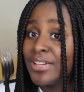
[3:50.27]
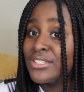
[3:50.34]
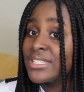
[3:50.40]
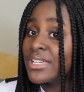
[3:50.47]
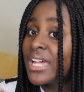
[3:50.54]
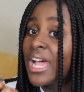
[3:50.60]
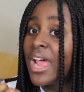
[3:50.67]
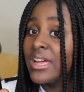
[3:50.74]

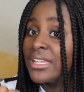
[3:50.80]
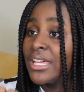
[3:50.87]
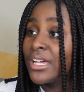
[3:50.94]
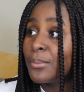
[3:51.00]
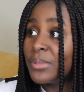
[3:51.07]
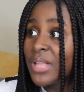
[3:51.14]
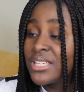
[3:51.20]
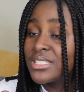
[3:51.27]
Just carry like
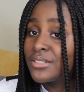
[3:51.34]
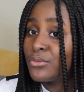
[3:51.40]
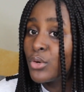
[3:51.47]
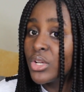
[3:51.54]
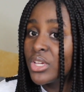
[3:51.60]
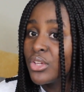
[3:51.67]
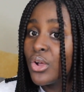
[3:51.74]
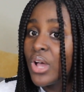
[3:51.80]
a plastic
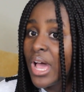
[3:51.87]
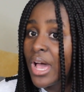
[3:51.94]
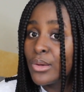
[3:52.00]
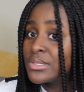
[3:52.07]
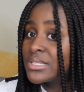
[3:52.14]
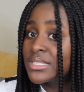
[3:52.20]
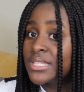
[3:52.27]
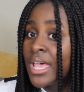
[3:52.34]
fork in your
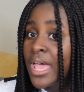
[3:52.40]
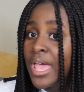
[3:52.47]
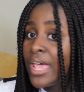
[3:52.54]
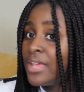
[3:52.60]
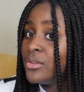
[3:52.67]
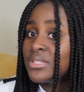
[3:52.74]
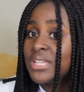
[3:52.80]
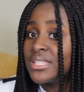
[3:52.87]
house
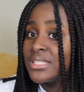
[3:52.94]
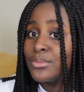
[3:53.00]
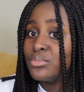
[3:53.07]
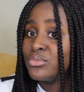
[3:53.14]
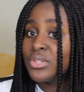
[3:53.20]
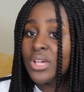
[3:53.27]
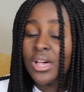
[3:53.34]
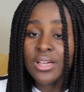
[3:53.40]
and use that
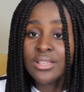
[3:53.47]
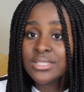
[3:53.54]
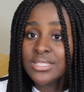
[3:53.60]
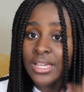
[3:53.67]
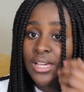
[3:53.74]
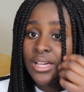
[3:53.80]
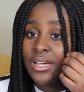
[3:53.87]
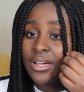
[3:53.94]

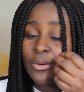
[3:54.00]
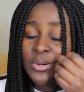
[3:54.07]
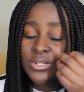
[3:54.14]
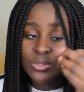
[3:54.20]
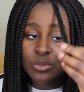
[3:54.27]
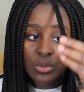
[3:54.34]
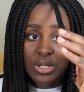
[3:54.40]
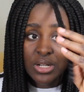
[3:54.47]
to
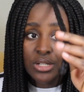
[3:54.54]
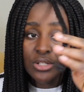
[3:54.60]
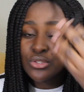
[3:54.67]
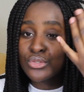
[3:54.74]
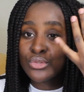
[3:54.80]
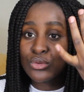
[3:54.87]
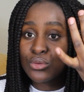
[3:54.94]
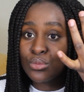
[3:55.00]
what's the word,
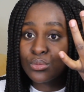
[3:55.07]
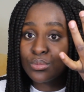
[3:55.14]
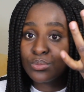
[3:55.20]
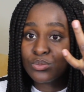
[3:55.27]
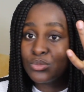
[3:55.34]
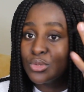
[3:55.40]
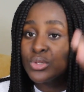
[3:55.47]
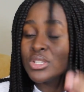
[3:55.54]
to
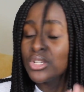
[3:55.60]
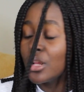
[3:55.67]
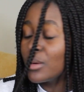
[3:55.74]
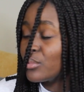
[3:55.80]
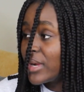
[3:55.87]
losing your